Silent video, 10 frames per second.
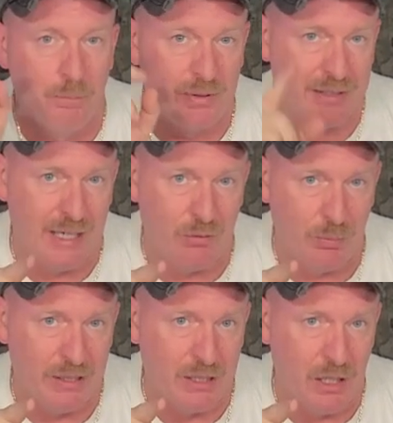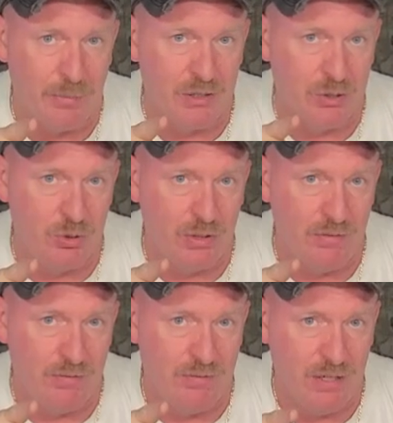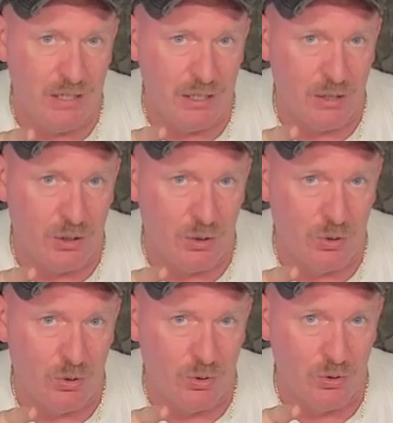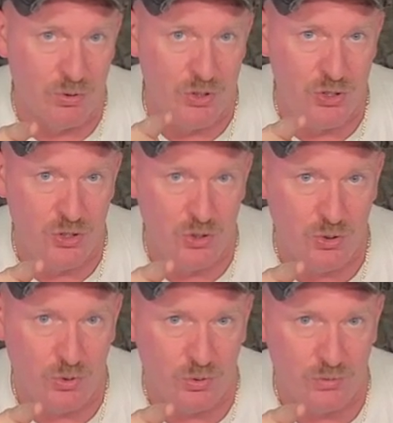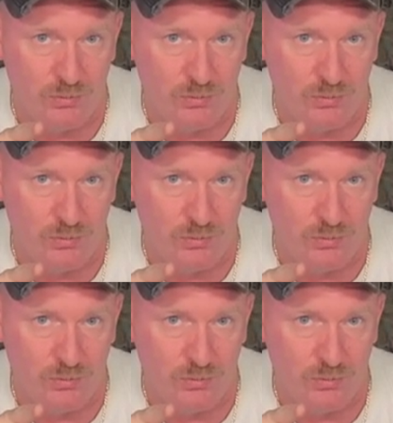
But that will be coming to a video soon.